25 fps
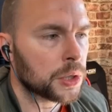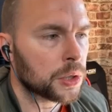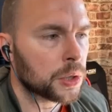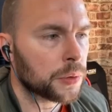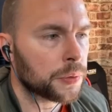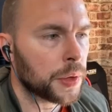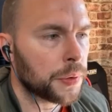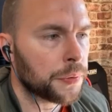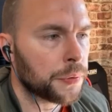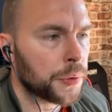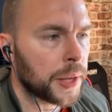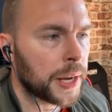of
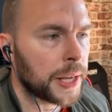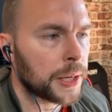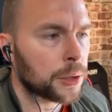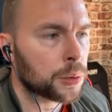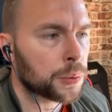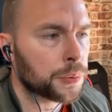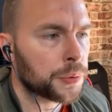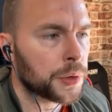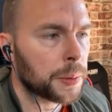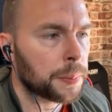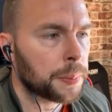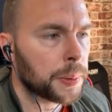their financial
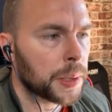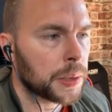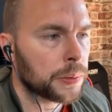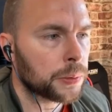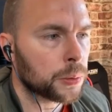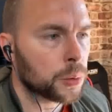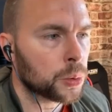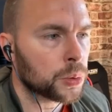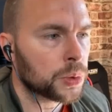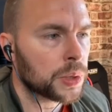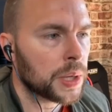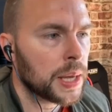fair play
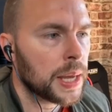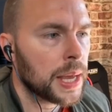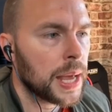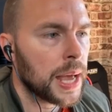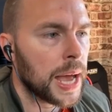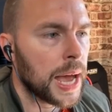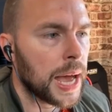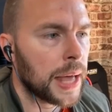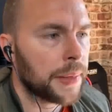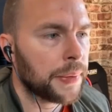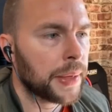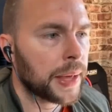rules
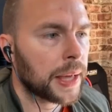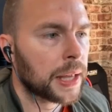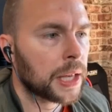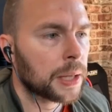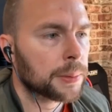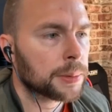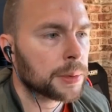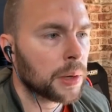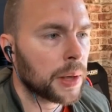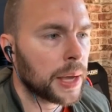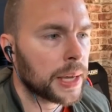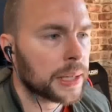and their
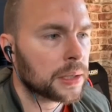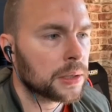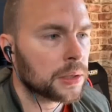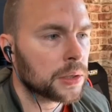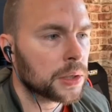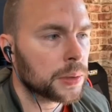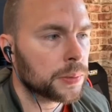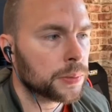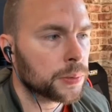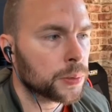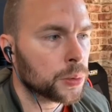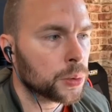club's
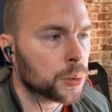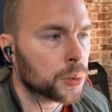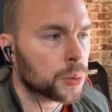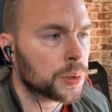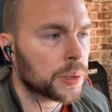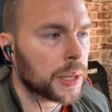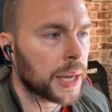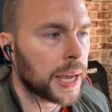licensing rules,